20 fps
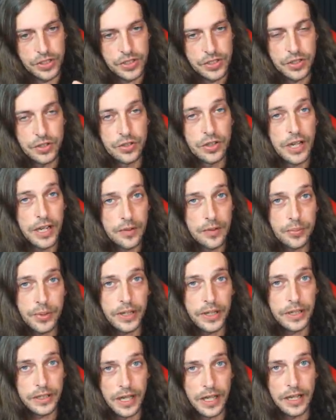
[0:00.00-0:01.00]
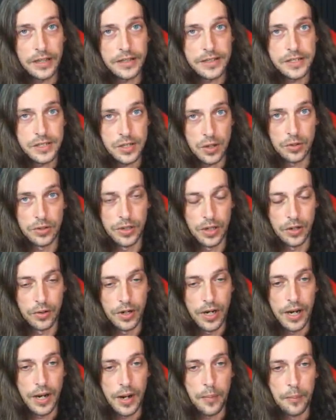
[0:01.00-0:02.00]
So you can play a lot solo,
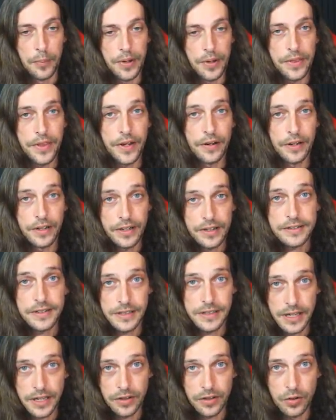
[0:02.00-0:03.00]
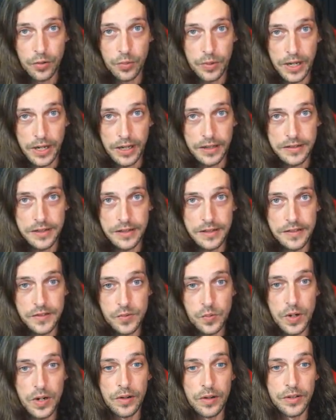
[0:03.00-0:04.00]
but there is a lot of group content as
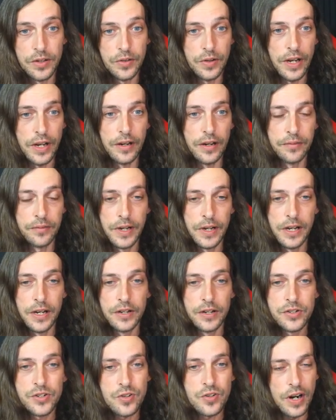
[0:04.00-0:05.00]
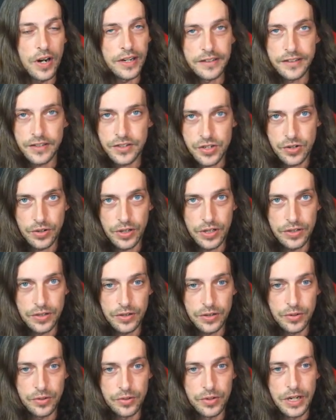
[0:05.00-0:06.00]
well. You have strikes that you can
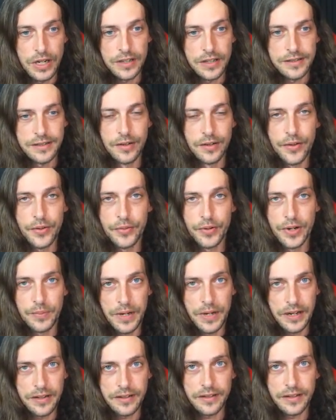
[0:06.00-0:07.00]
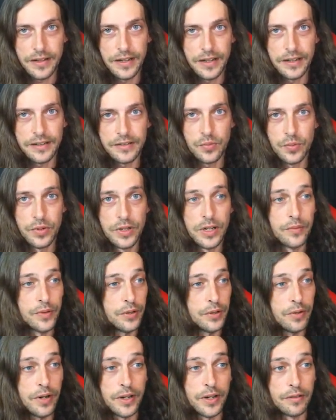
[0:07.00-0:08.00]
do, the little 3-man things whenever
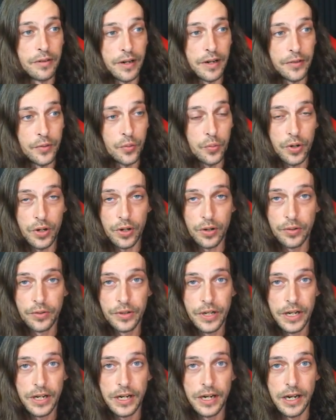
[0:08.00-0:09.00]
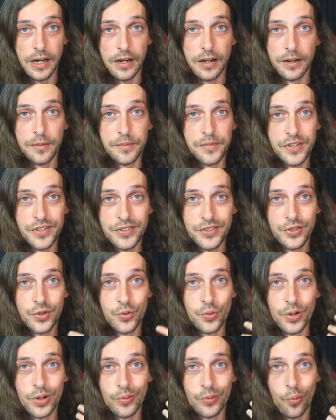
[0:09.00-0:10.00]
you're running around the world, just
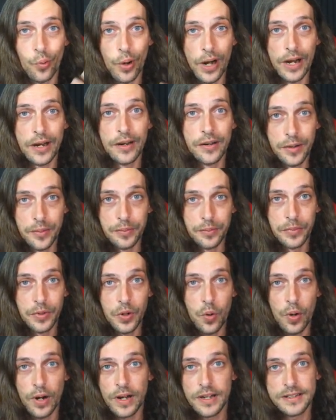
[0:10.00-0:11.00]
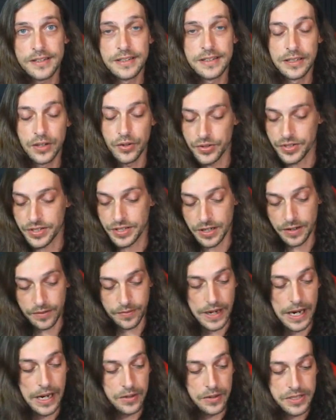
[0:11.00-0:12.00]
doing random quests and little stuff
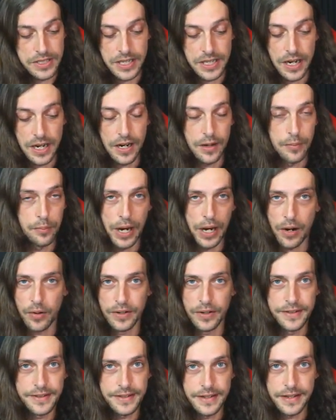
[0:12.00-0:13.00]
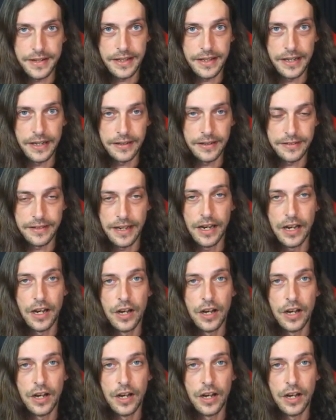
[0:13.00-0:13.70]
outside, bounties and things.